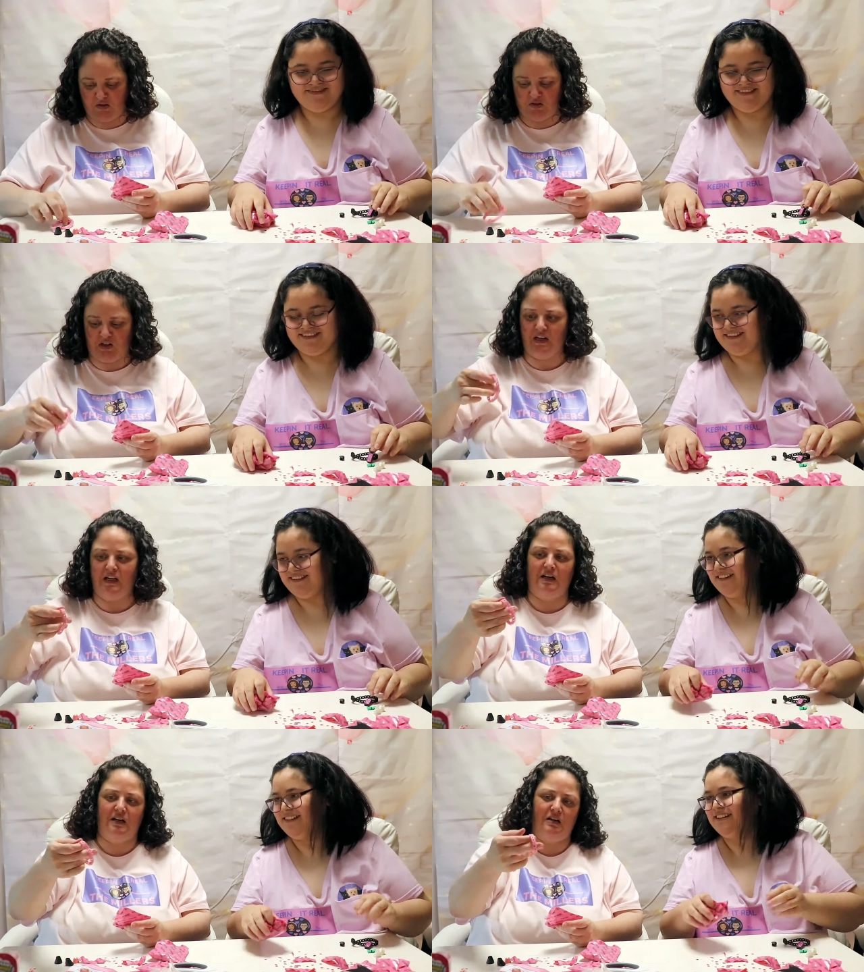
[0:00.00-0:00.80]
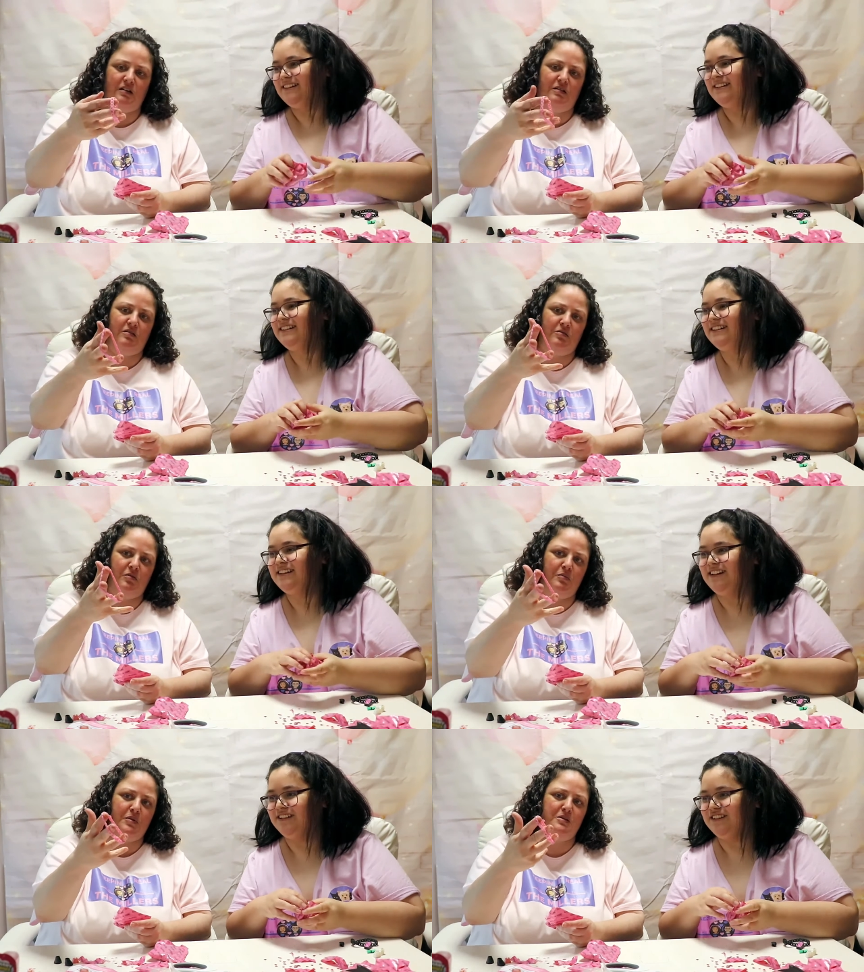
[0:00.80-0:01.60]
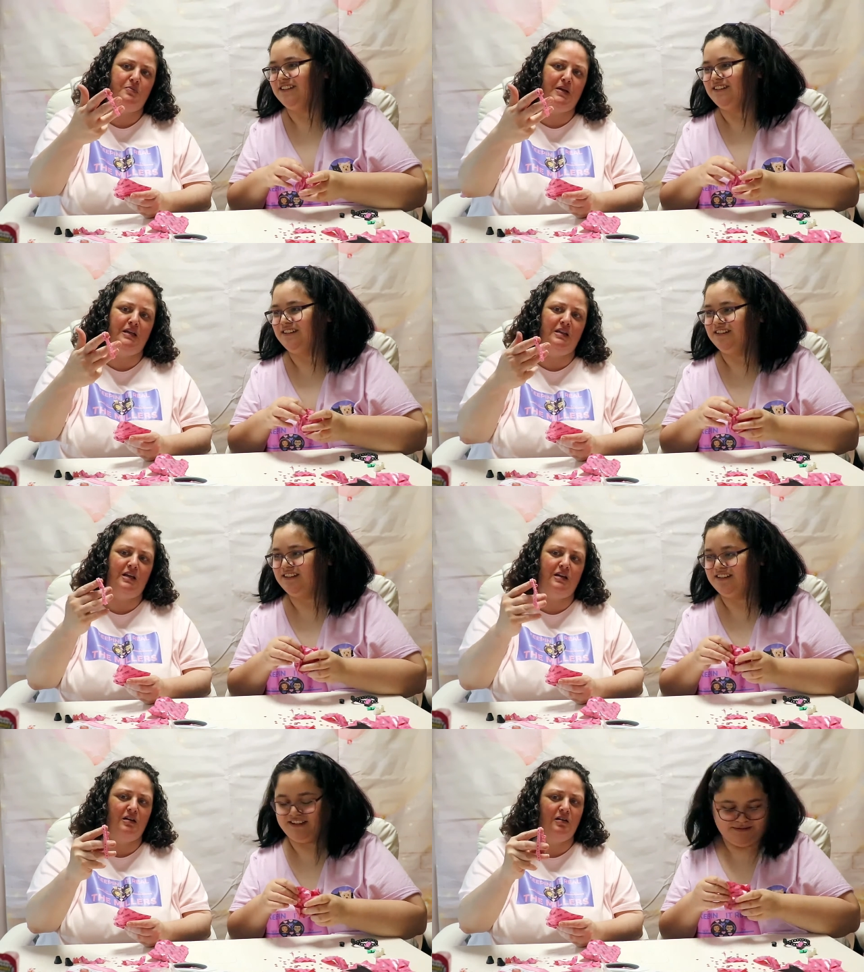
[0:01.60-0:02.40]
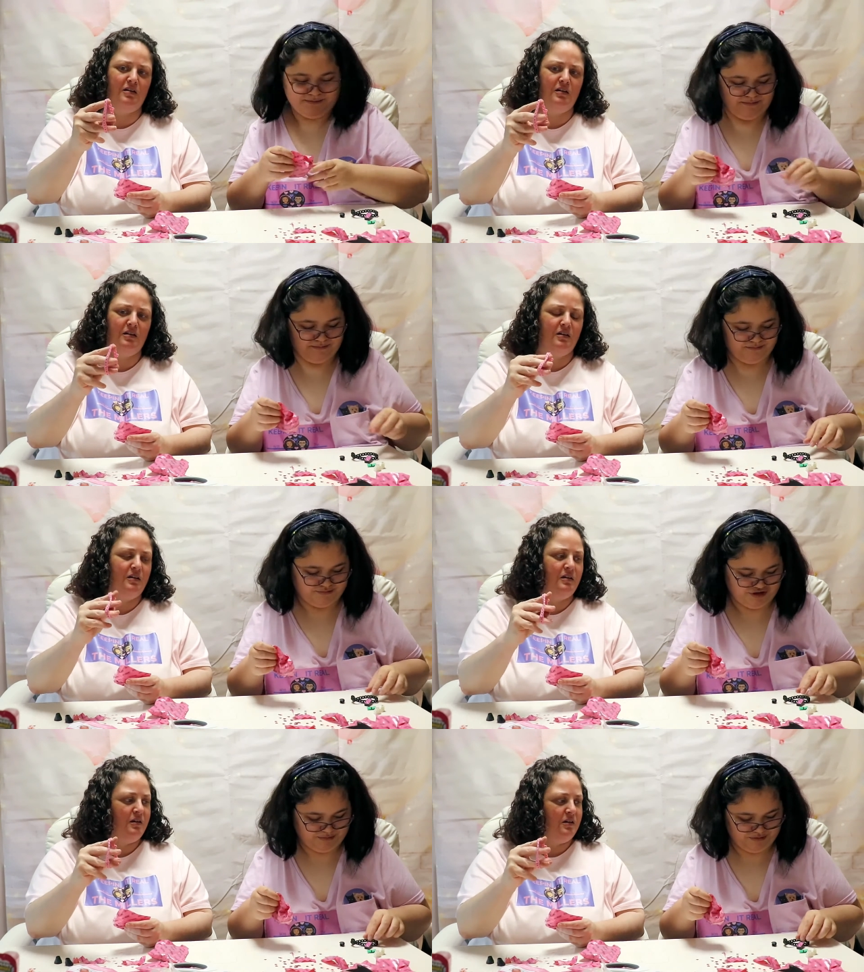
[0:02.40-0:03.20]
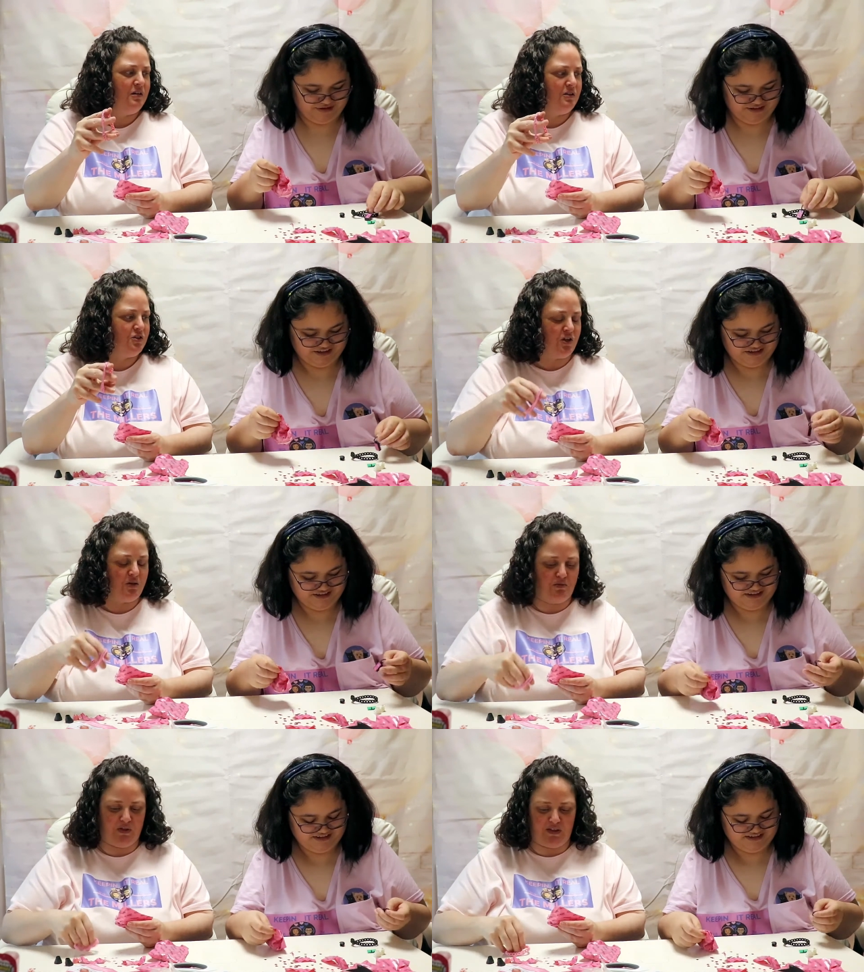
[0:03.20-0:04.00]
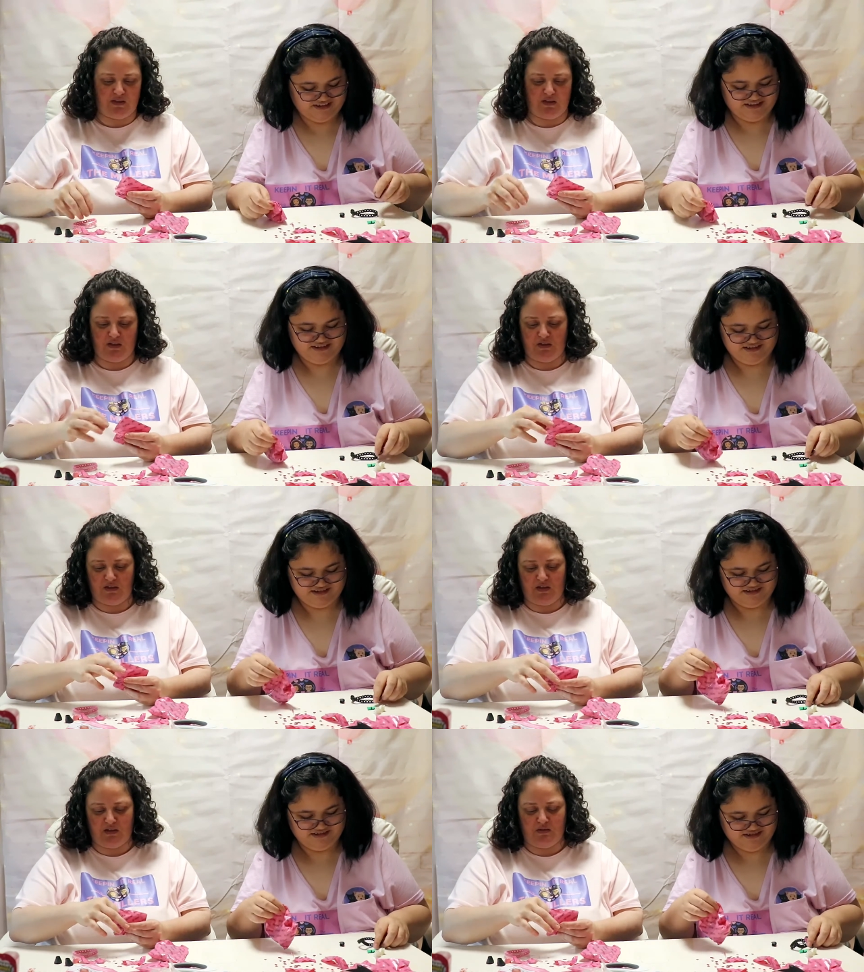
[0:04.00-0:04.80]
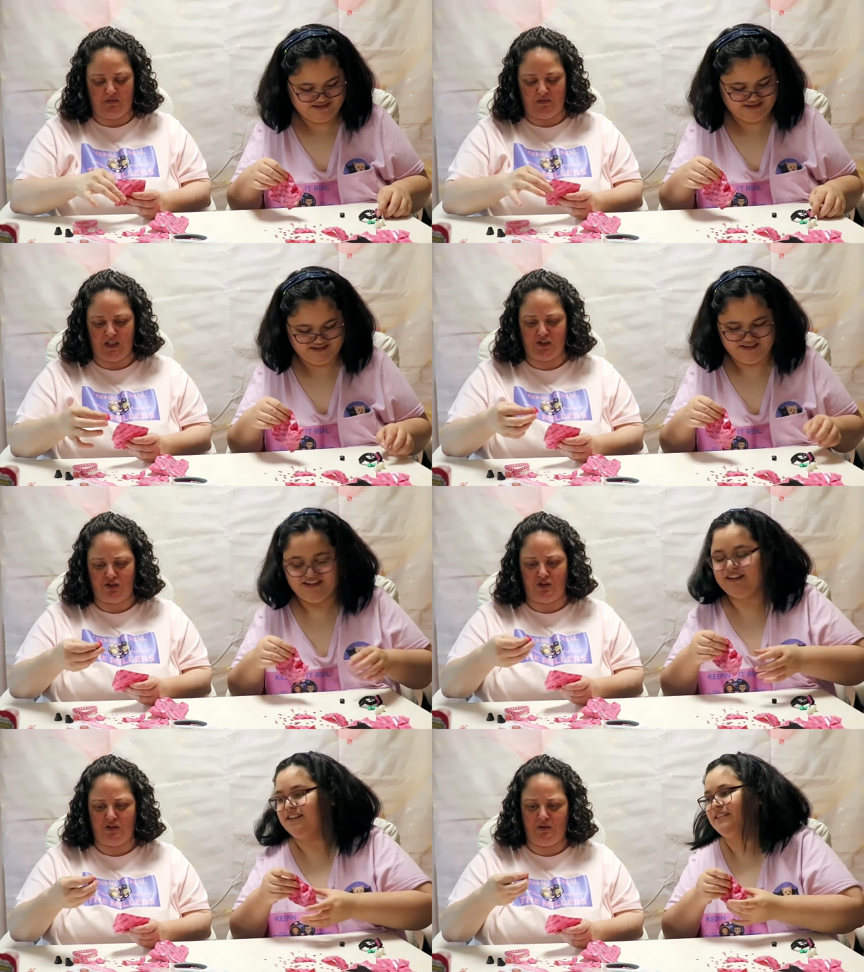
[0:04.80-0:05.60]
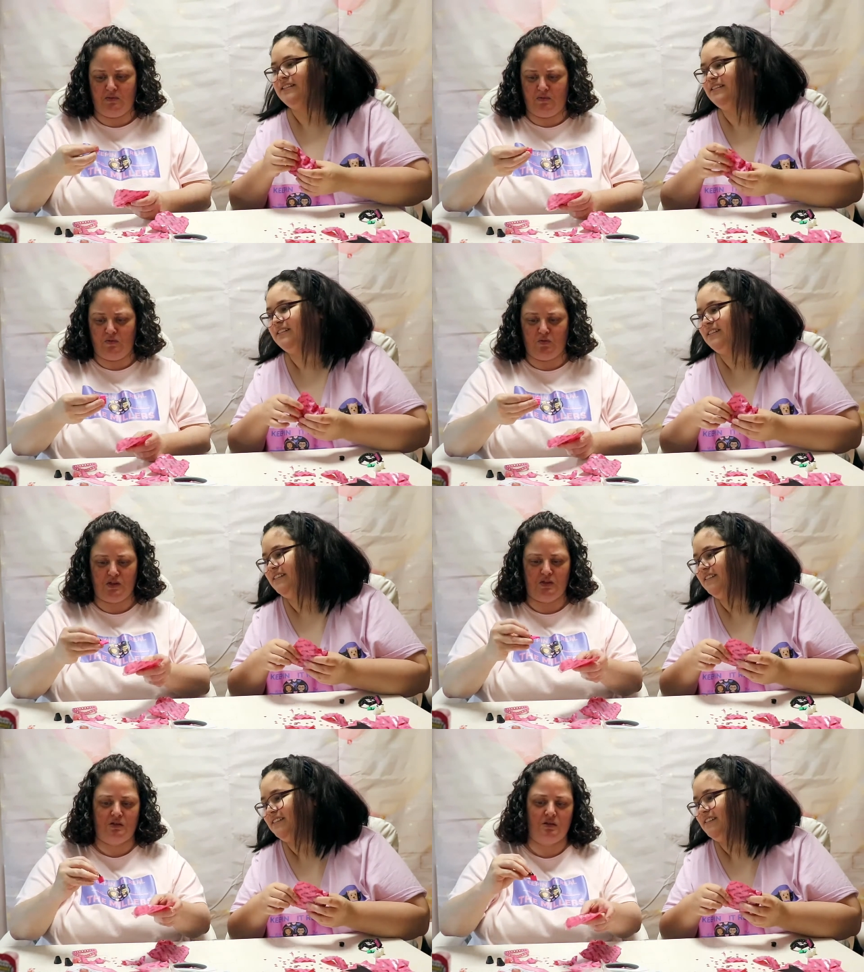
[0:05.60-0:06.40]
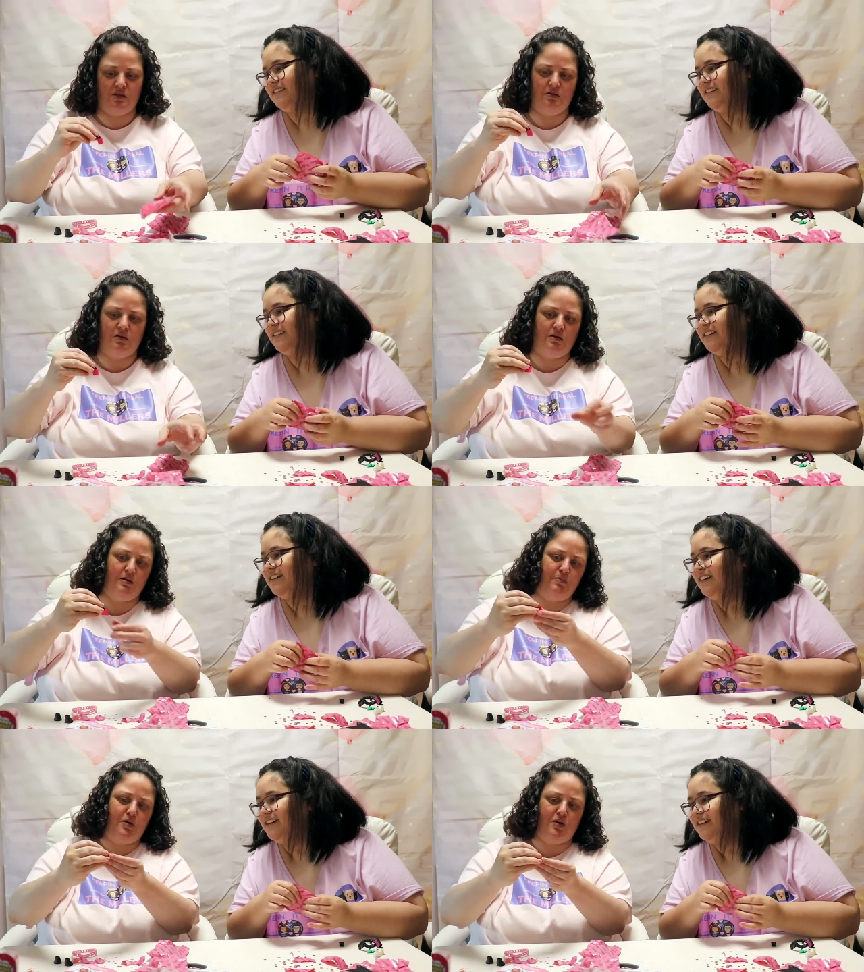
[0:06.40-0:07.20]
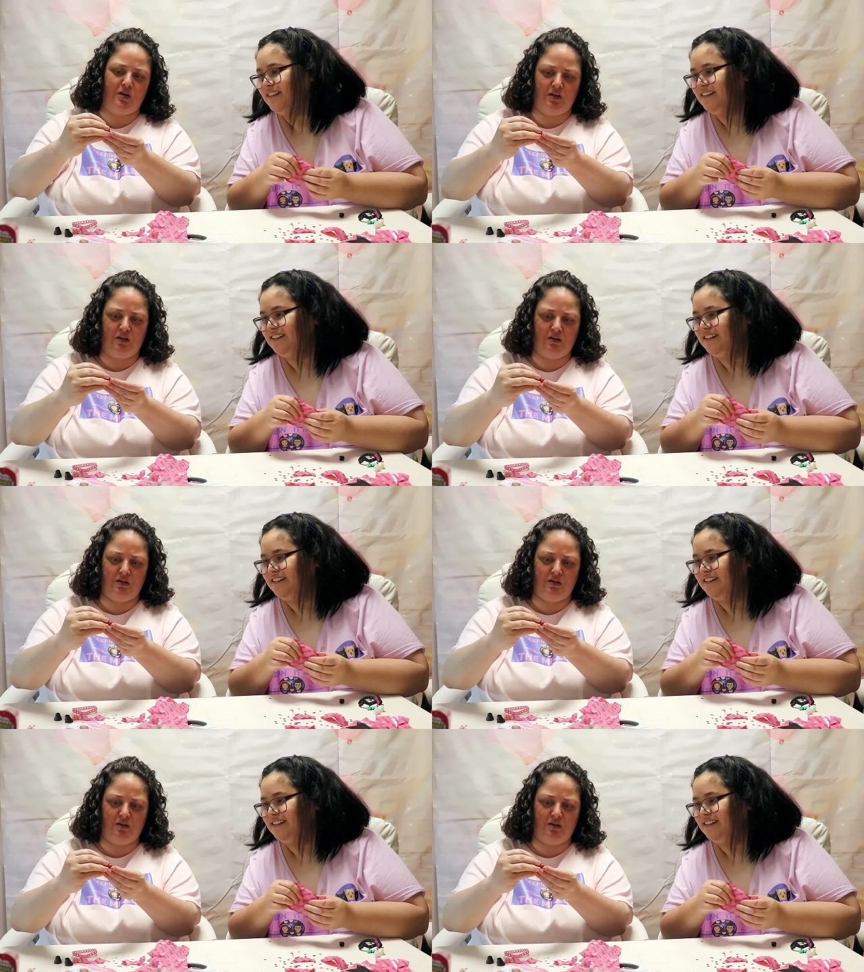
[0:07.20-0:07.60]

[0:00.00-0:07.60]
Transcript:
Speaker 1: So I got must be like, like a, a, charm bracelet. Charm bracelet, yeah. and then my charm was a book